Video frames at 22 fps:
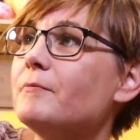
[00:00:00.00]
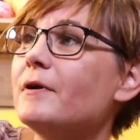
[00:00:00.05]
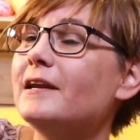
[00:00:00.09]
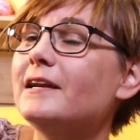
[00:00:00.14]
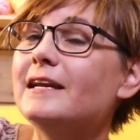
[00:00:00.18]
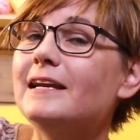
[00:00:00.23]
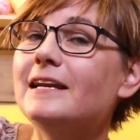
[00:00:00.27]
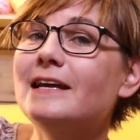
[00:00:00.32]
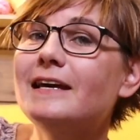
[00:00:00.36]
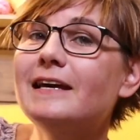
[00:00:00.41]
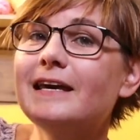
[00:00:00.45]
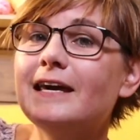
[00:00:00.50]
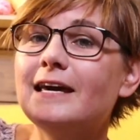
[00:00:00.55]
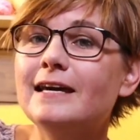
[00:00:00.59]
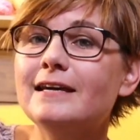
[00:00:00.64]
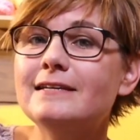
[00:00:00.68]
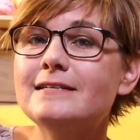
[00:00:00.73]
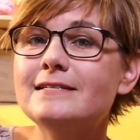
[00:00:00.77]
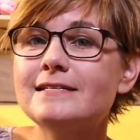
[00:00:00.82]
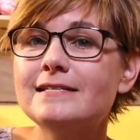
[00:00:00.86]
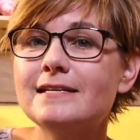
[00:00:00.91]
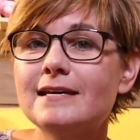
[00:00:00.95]
by Lily
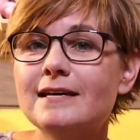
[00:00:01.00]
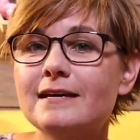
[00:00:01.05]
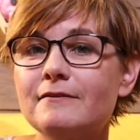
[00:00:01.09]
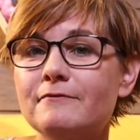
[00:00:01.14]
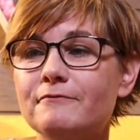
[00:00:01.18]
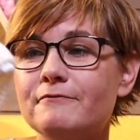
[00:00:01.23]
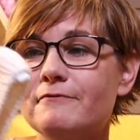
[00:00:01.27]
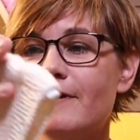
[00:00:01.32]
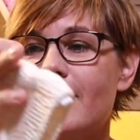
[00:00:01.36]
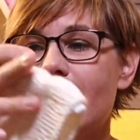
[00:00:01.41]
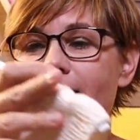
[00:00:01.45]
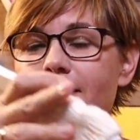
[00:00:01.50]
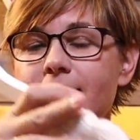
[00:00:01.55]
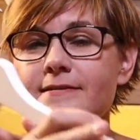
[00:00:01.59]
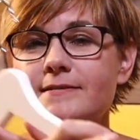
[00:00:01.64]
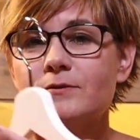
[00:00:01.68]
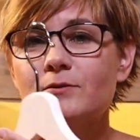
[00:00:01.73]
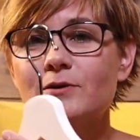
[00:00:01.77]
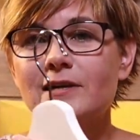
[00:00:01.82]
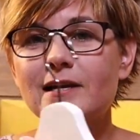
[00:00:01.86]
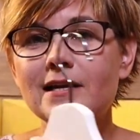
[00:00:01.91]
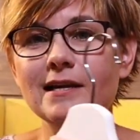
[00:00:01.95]
Kate
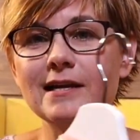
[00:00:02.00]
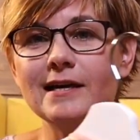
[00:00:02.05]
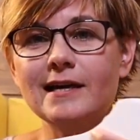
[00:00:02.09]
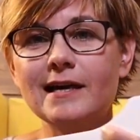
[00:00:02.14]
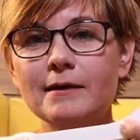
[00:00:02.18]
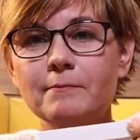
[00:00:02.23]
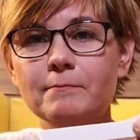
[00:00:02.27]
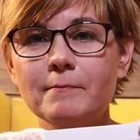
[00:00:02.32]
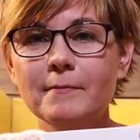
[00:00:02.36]
France, or Lily Kate